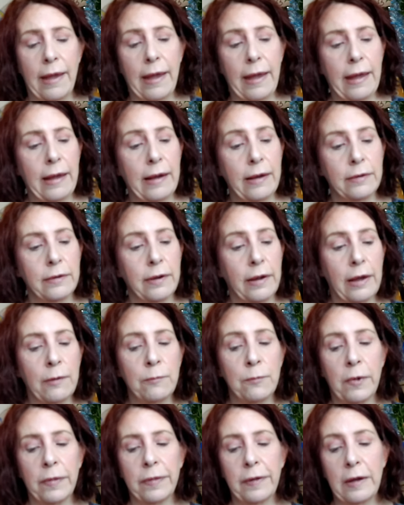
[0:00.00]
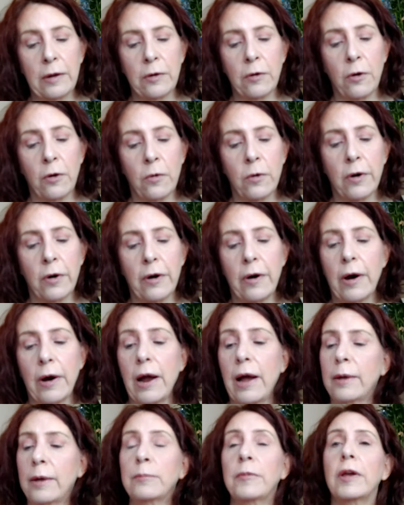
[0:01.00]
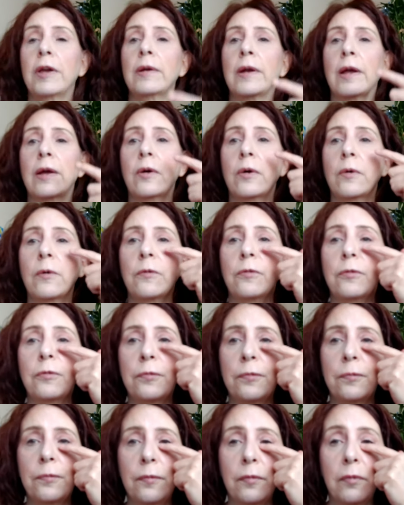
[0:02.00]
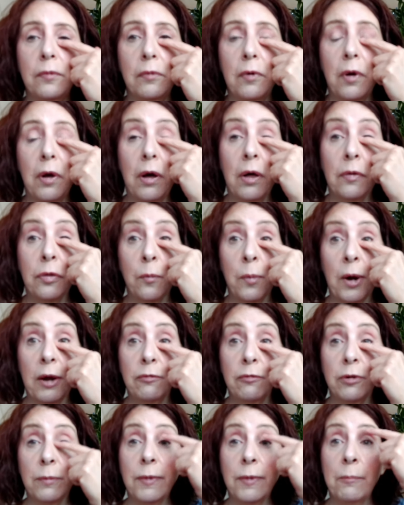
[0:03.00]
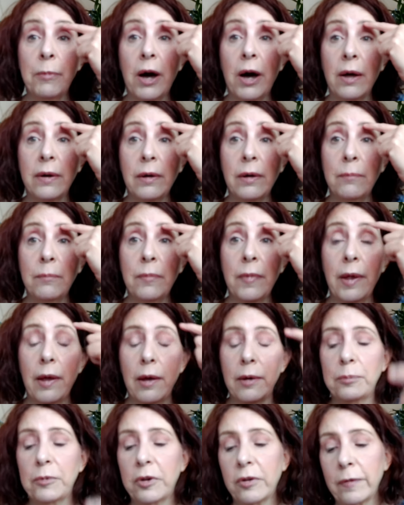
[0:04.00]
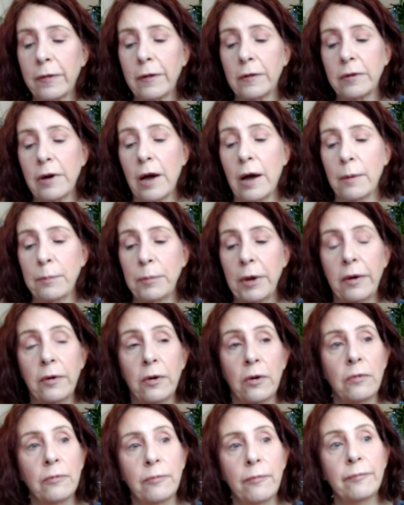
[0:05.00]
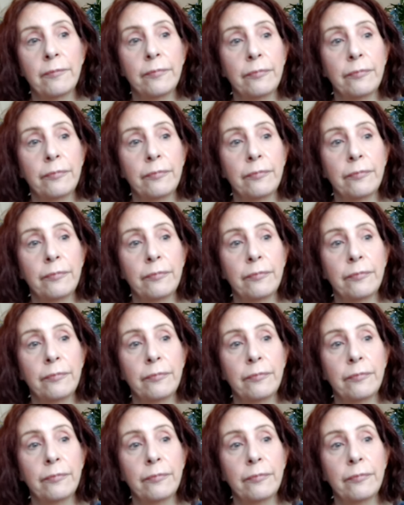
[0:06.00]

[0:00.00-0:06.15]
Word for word: And again, with the inner corner, I'm going to go all the way from the bottom up to the top here.